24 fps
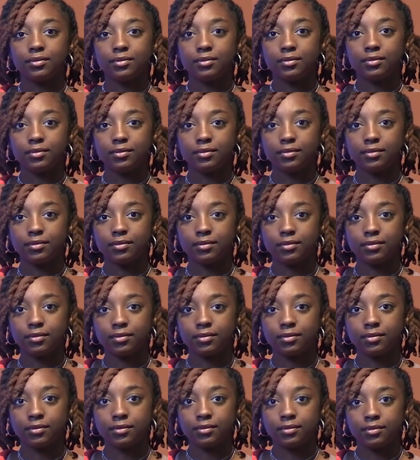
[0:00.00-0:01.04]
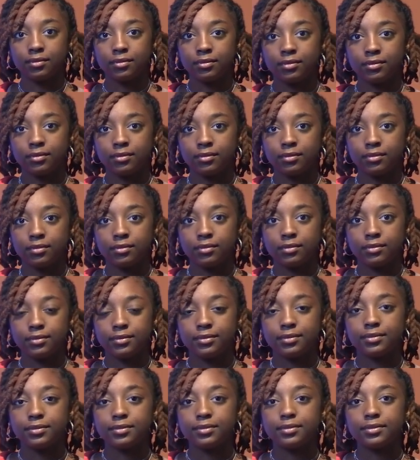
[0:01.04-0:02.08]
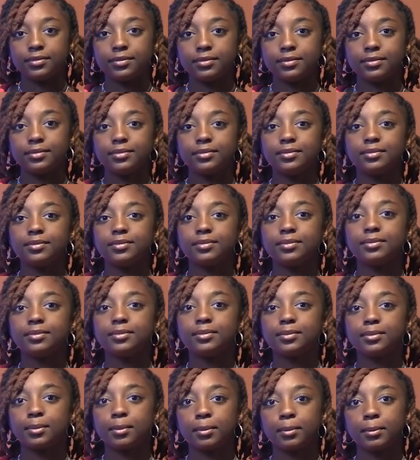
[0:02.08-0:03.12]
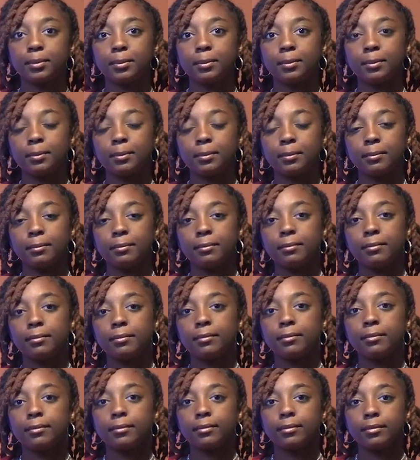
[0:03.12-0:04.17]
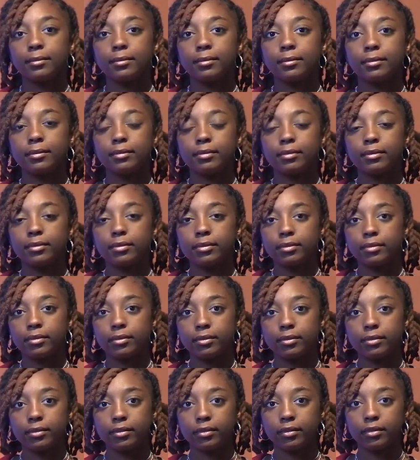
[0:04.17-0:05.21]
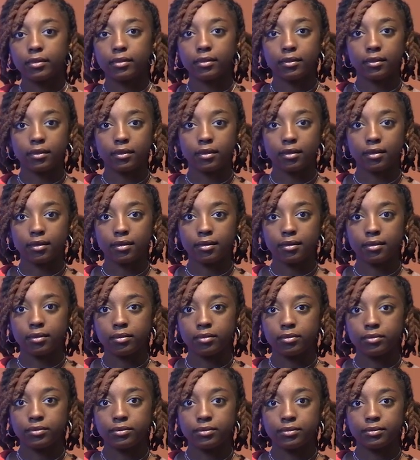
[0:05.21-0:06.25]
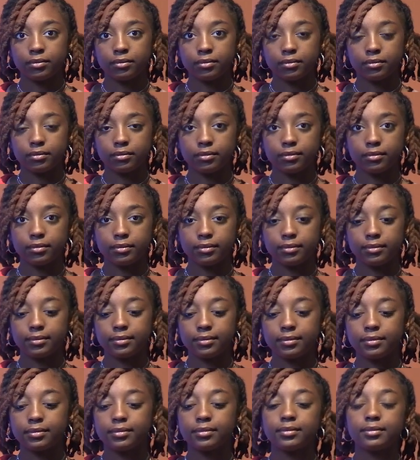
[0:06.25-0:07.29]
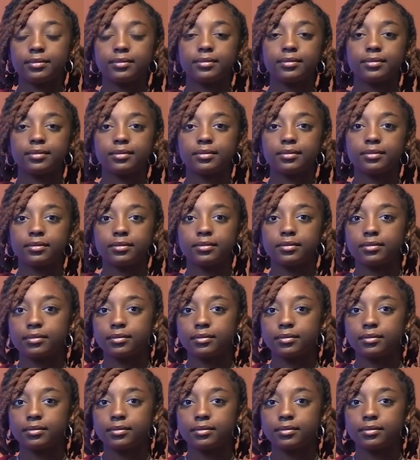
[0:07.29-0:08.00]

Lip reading: This person isn't speaking.